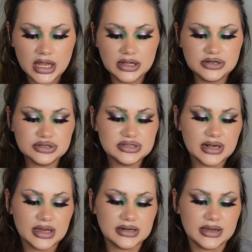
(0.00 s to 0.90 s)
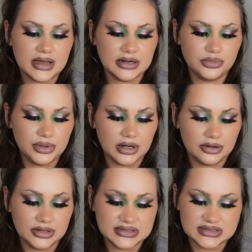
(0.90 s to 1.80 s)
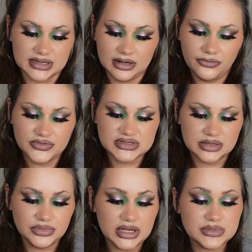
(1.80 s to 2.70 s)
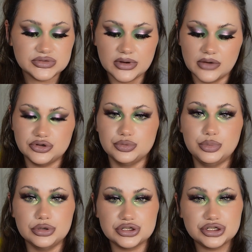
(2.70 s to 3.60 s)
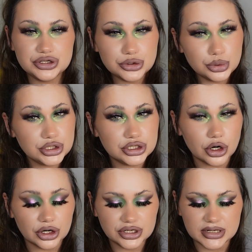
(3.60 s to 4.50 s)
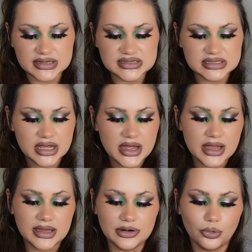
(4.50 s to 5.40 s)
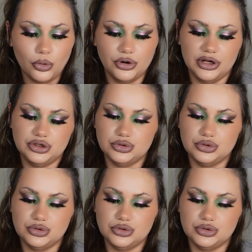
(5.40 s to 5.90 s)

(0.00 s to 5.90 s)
Just like the caterpillar itself, sometimes we have to push through the darkness in order to